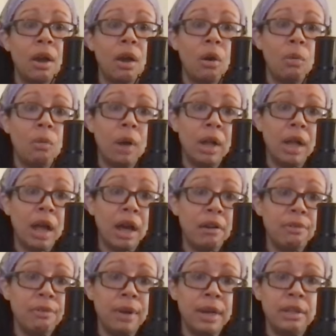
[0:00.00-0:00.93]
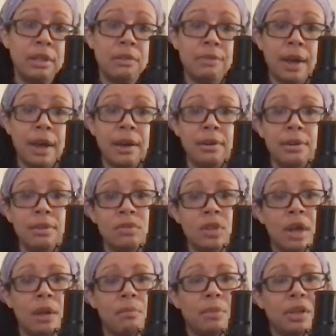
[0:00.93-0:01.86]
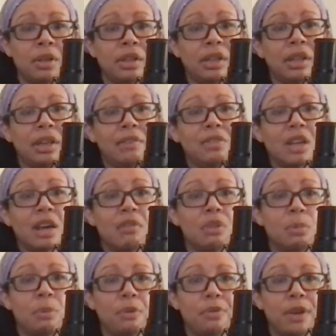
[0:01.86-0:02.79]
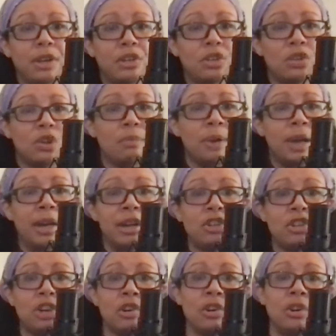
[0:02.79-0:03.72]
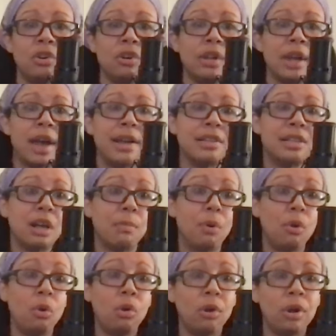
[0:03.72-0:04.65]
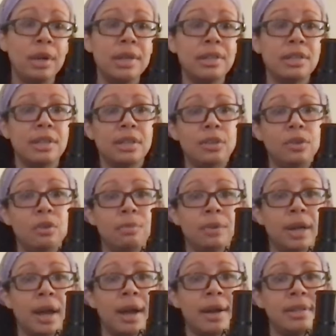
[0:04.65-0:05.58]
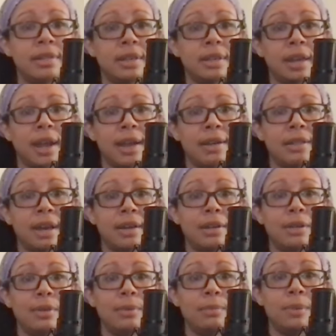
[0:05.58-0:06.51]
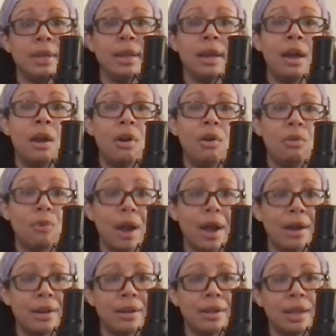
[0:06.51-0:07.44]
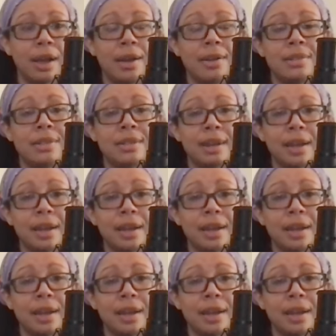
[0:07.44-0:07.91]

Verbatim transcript: While I find the values and beliefs of the professional managerial class abhorrent, dehumanizing, anti-human, radicalizing,